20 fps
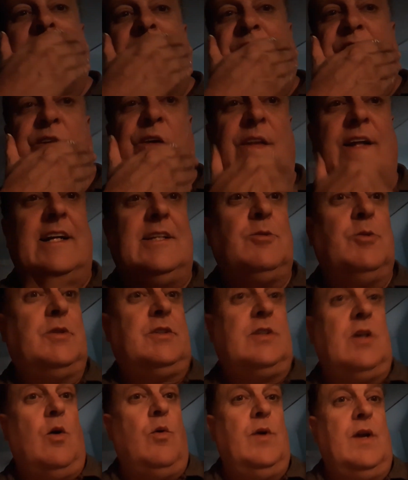So that's what's
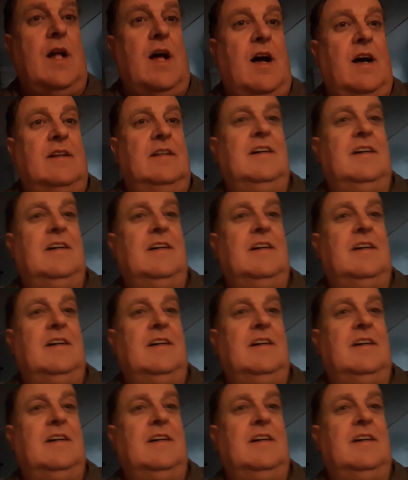going on.